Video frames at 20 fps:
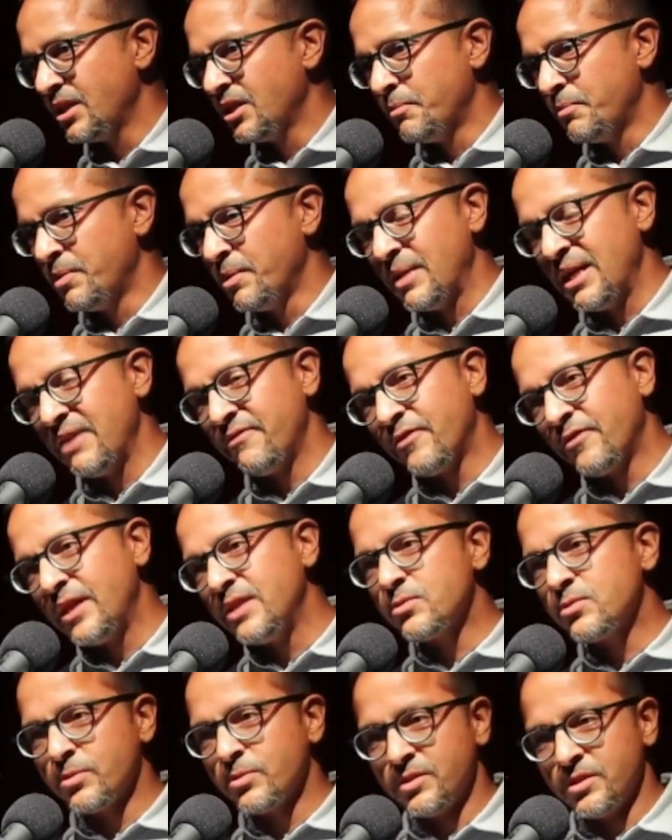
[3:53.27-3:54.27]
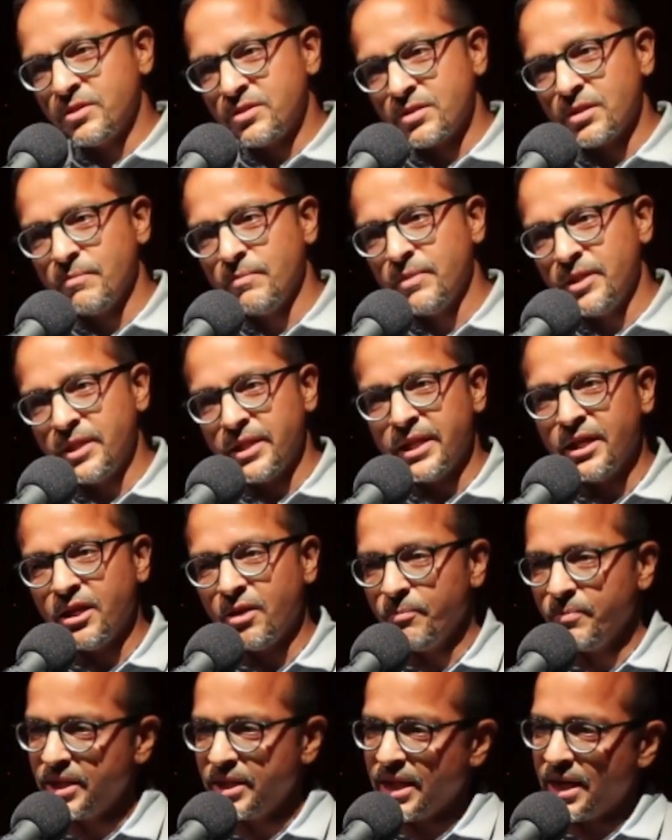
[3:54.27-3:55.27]
But my friends were determined to
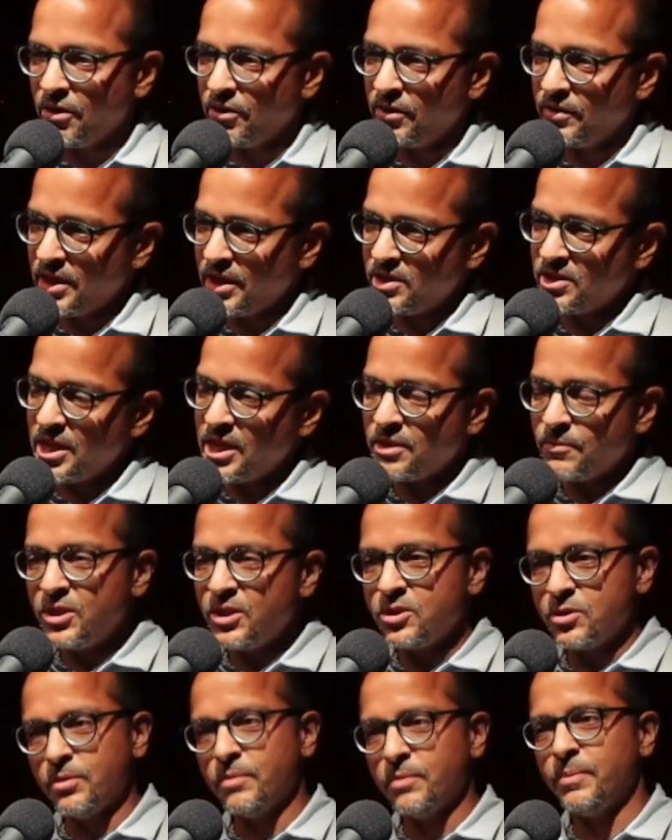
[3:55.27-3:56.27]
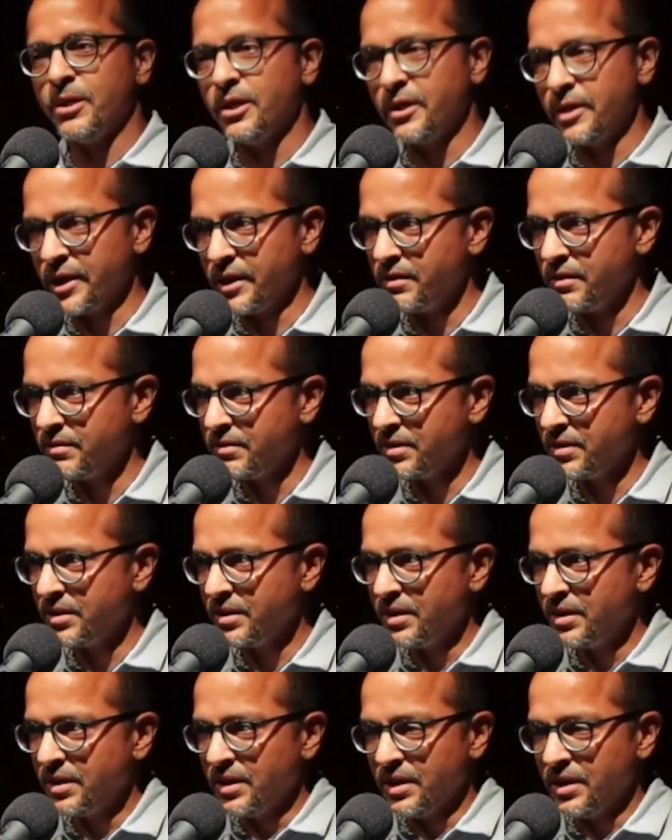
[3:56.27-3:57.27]
help me out, and they take me to a party.
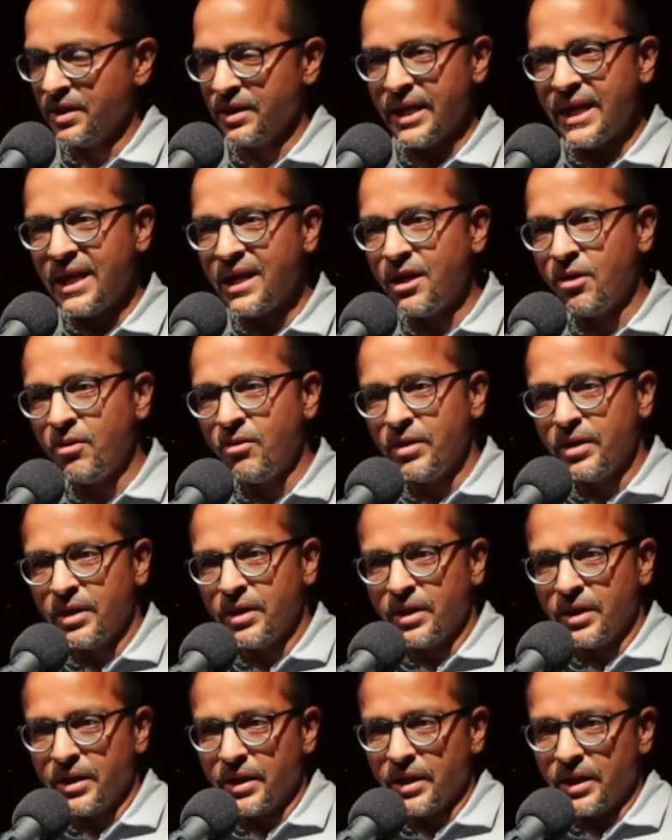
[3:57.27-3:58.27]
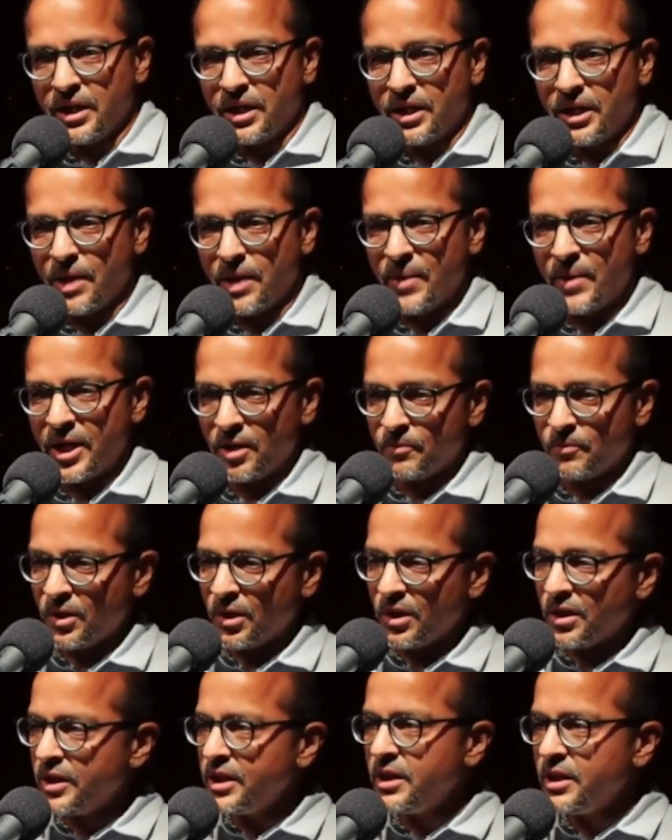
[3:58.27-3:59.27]
And now I'm at a
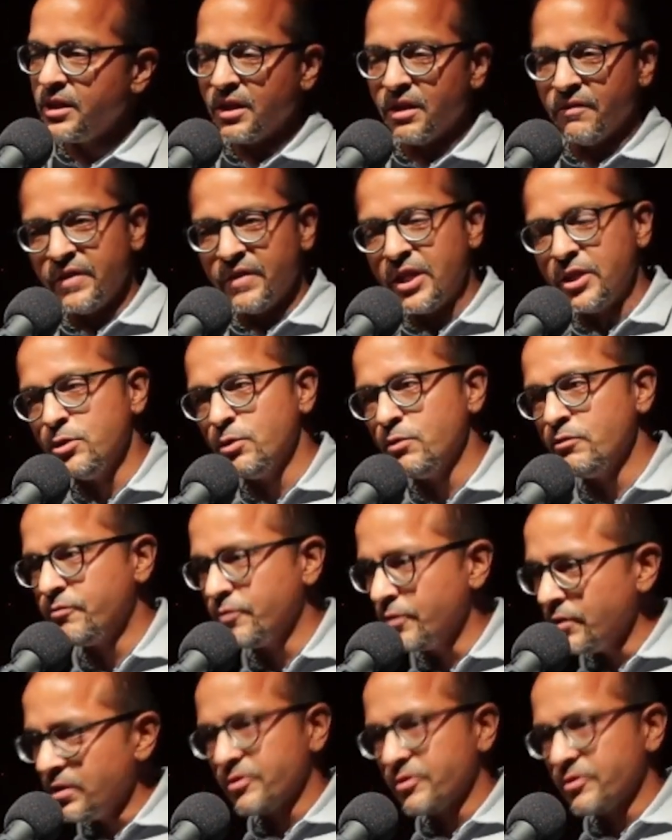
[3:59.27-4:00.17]
party at a venue full